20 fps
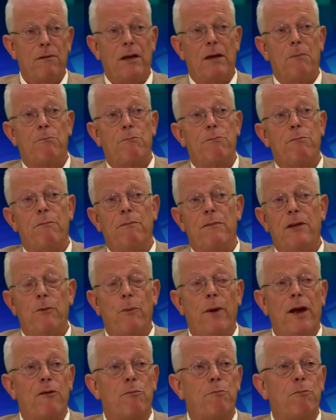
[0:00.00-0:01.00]
in the
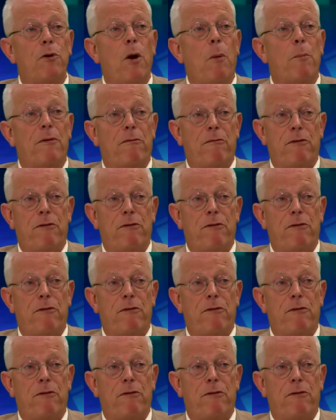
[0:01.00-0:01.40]
way of proper